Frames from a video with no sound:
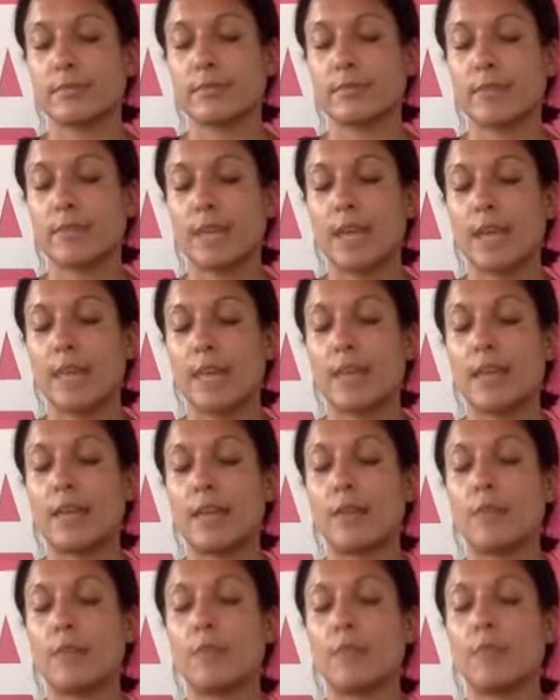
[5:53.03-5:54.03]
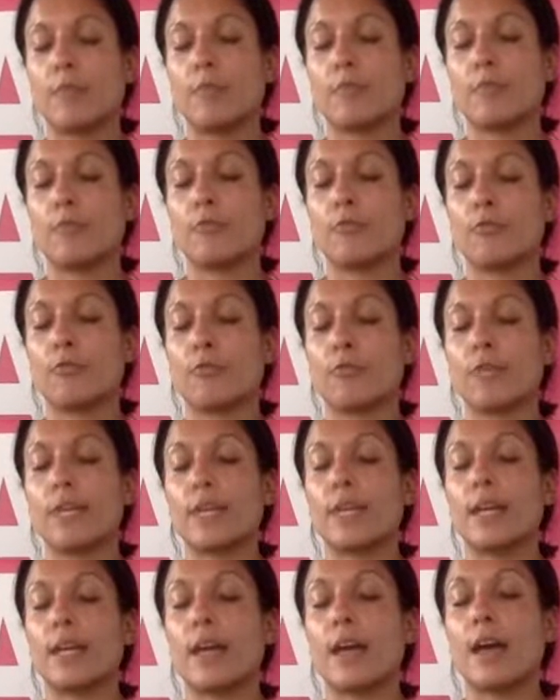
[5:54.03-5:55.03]
and then
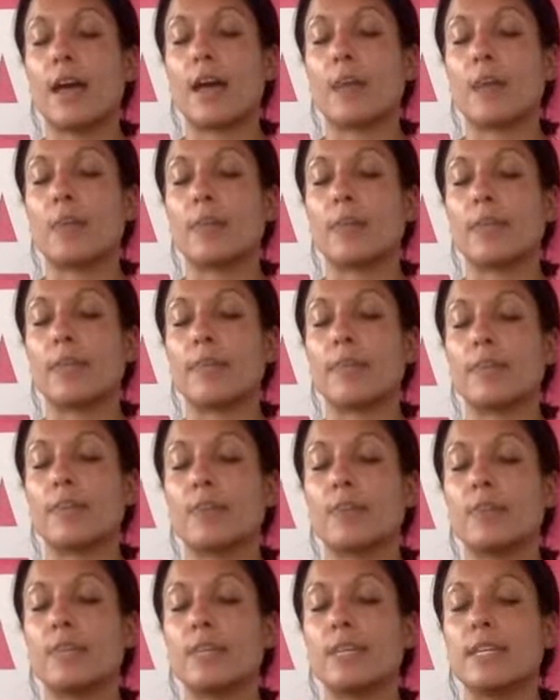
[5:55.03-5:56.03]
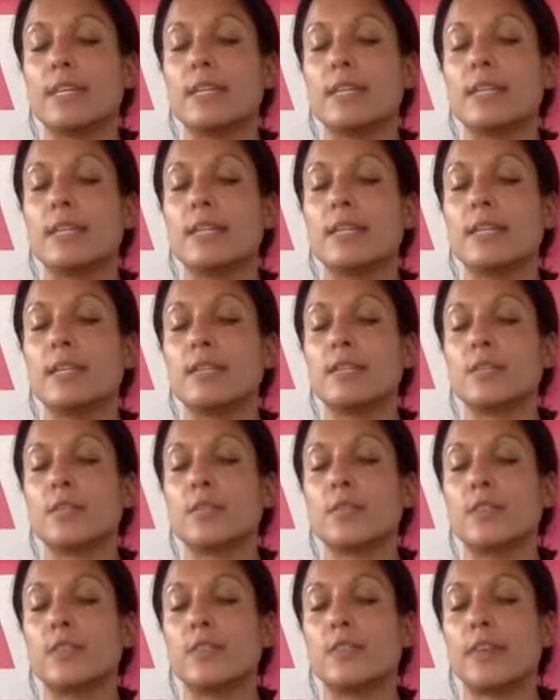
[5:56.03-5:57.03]
free it up. Let there be ease
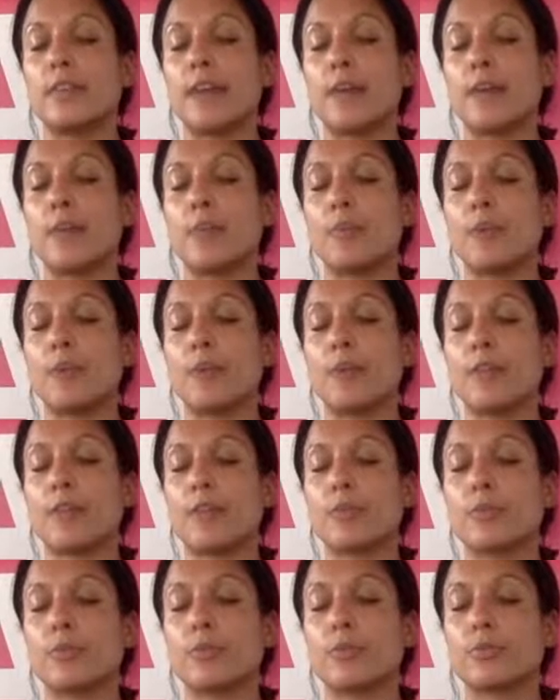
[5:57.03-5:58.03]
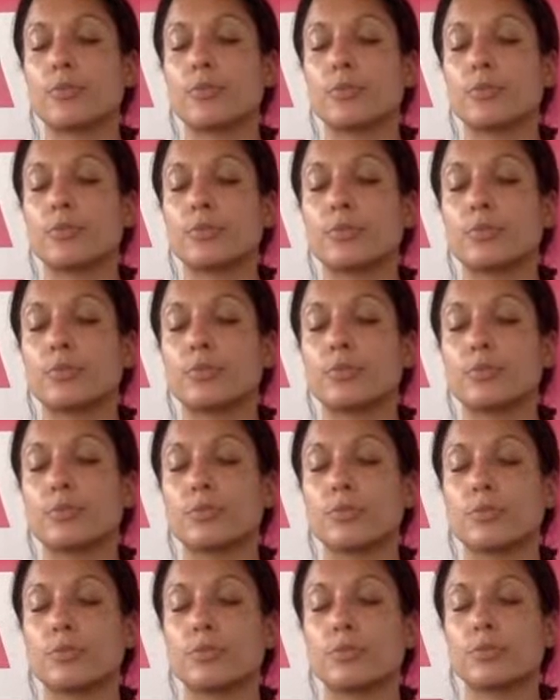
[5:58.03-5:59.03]
with the out breath.
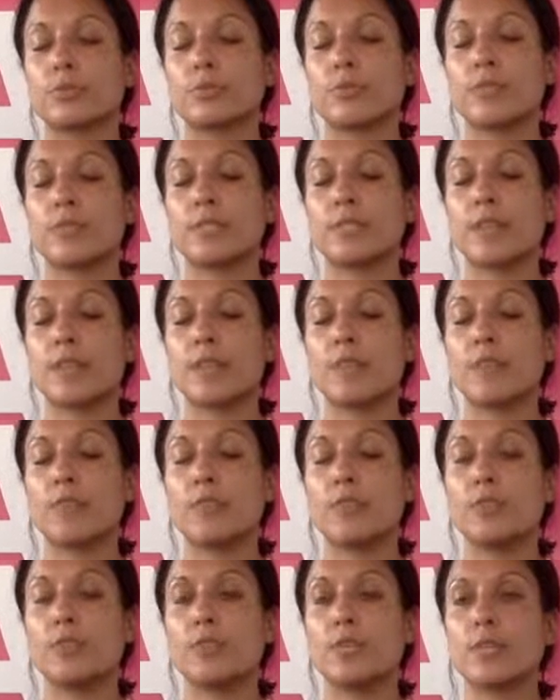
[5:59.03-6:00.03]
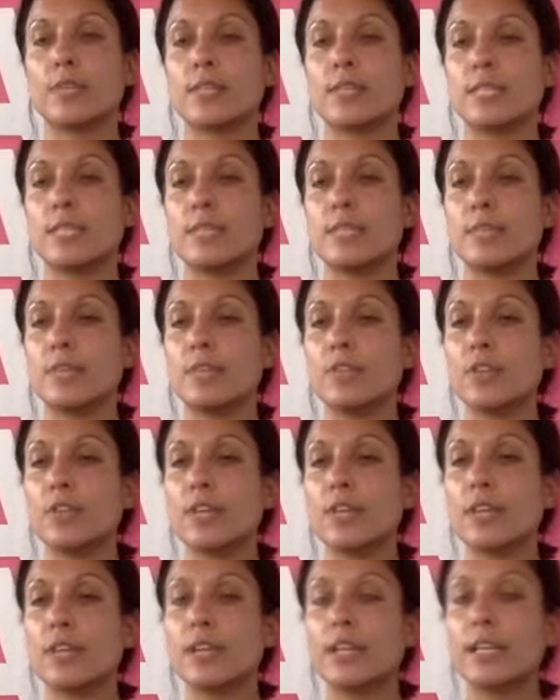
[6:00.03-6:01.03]
If it's helpful, you can deepen
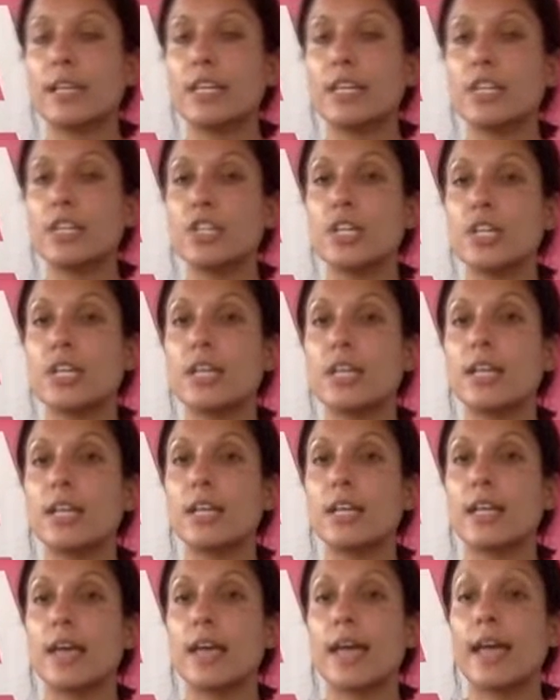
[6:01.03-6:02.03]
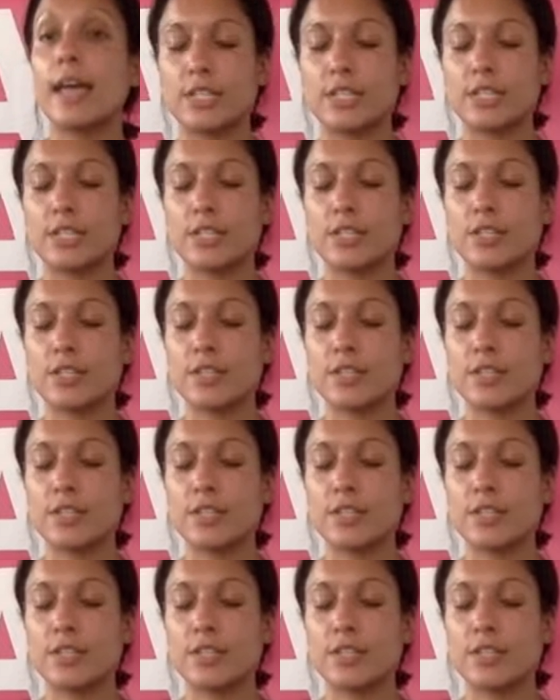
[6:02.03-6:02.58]
your inhalation into this